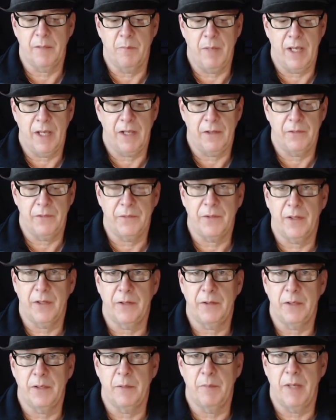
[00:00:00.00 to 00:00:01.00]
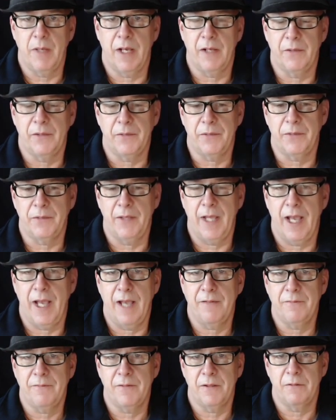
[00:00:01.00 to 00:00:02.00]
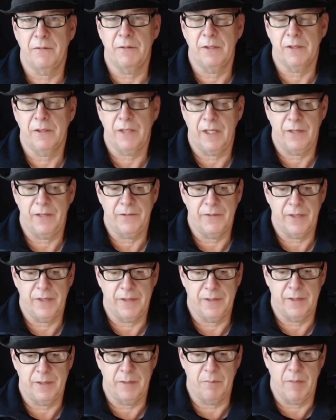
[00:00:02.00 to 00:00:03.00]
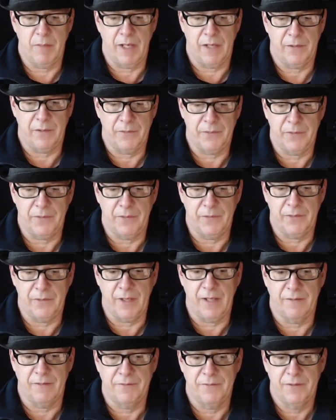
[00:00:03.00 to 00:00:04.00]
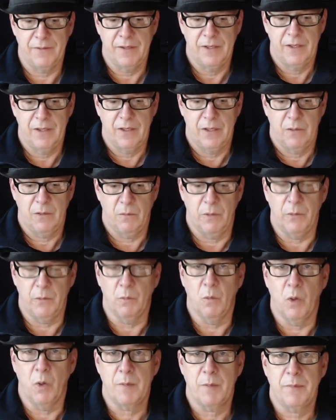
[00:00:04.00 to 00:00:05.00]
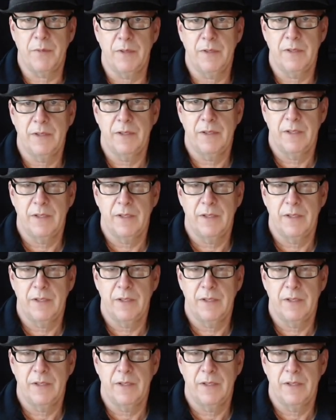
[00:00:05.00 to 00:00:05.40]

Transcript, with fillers: balance onto the balance staff and realized that the balance itself was warped.